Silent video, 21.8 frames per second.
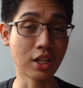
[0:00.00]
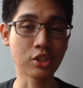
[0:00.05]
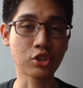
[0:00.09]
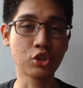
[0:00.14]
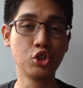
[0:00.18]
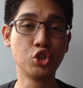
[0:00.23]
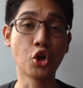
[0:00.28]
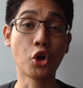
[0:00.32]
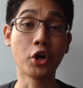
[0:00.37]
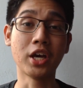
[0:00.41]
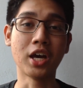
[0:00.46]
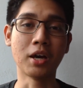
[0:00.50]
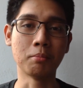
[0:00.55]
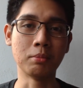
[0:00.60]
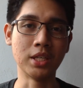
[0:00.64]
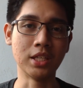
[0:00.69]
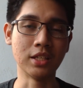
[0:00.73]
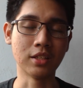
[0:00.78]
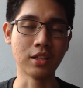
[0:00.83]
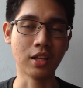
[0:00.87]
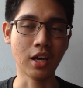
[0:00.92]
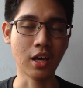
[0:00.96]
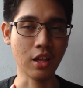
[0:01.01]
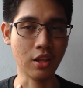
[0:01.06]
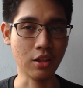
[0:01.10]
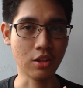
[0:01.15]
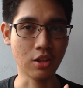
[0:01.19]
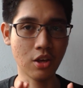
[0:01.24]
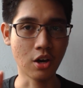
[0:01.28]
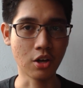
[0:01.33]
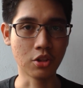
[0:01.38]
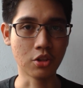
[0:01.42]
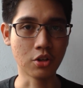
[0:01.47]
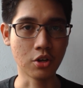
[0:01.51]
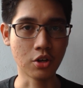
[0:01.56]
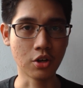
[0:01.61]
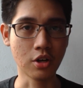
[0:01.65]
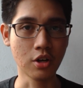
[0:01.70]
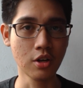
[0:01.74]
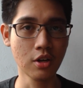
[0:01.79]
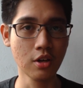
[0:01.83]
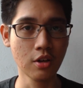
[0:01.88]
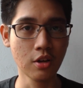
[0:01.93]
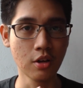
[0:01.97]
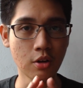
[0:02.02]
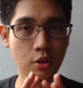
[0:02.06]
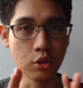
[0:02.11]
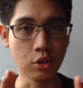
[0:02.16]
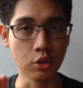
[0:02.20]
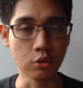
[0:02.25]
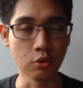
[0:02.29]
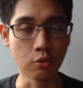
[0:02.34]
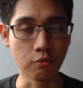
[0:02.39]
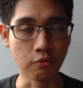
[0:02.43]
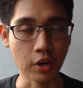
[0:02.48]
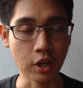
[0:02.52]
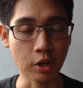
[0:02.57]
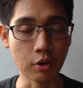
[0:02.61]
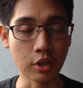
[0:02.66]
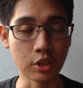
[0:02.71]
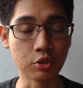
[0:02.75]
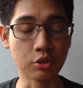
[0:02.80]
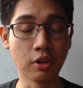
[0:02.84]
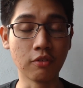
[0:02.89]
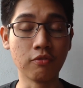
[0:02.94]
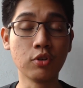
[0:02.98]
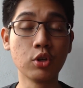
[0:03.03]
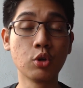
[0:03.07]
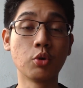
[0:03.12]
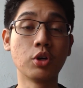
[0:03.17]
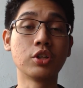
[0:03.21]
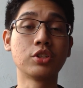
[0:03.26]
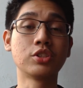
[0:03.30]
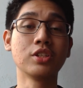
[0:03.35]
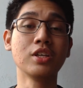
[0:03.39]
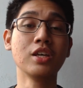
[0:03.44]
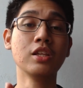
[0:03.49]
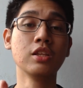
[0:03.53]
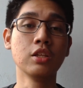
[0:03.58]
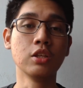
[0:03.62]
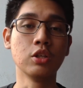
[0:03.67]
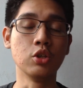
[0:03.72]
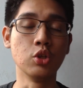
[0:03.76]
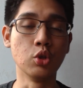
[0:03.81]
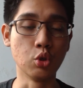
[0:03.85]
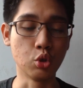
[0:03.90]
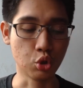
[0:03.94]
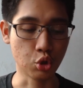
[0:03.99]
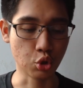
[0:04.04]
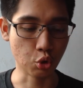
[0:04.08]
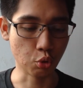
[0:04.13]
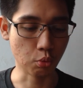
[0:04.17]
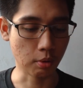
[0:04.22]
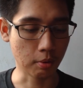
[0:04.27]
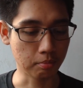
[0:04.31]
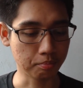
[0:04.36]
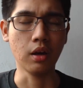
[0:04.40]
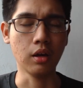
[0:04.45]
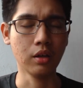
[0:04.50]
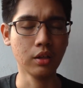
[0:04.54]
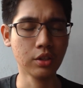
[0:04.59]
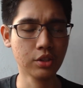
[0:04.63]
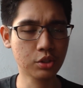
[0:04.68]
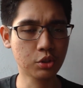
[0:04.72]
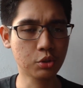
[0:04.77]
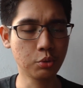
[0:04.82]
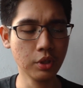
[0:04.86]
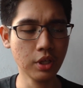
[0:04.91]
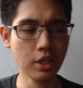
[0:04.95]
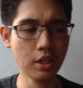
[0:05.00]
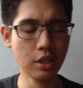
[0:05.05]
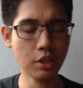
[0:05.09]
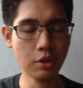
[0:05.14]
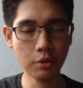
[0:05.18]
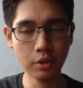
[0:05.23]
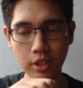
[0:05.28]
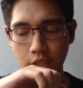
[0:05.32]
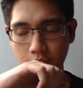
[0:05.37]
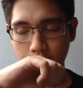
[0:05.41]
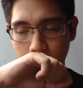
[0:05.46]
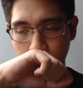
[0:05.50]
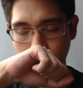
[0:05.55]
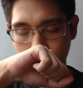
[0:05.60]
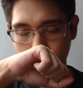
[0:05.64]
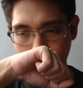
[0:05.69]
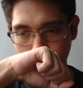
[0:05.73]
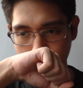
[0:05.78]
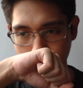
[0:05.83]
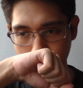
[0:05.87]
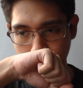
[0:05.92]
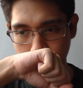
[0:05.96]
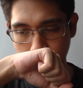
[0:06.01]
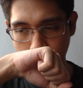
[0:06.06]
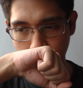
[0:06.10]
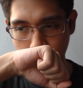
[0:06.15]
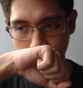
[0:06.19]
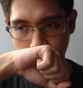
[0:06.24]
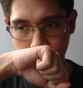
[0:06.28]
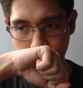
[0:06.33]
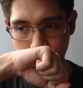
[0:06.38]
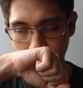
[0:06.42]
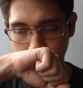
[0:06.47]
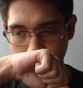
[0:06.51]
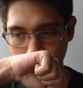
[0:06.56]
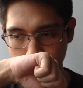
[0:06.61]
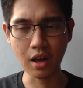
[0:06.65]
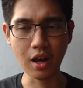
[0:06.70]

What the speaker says: as Joy Amin and the other fragrance reviewers in YouTube. It's really good, guys.